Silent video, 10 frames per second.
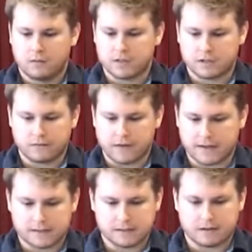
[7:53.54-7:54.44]
which
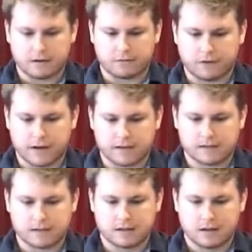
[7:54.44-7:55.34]
invests the
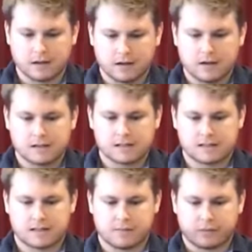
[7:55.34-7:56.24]
phrase
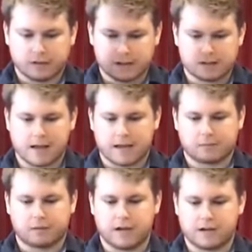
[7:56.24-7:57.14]
simplest
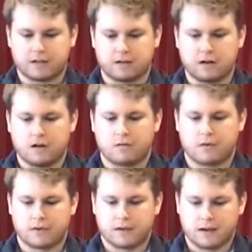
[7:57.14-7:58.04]
explanation
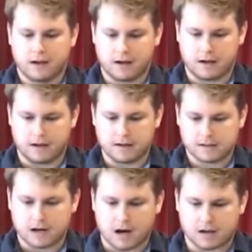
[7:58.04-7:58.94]
with
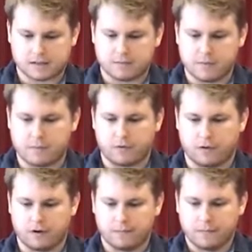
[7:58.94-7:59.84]
its awesome
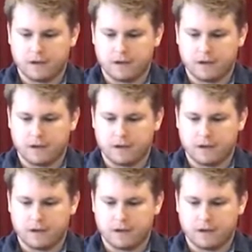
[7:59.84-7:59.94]
import,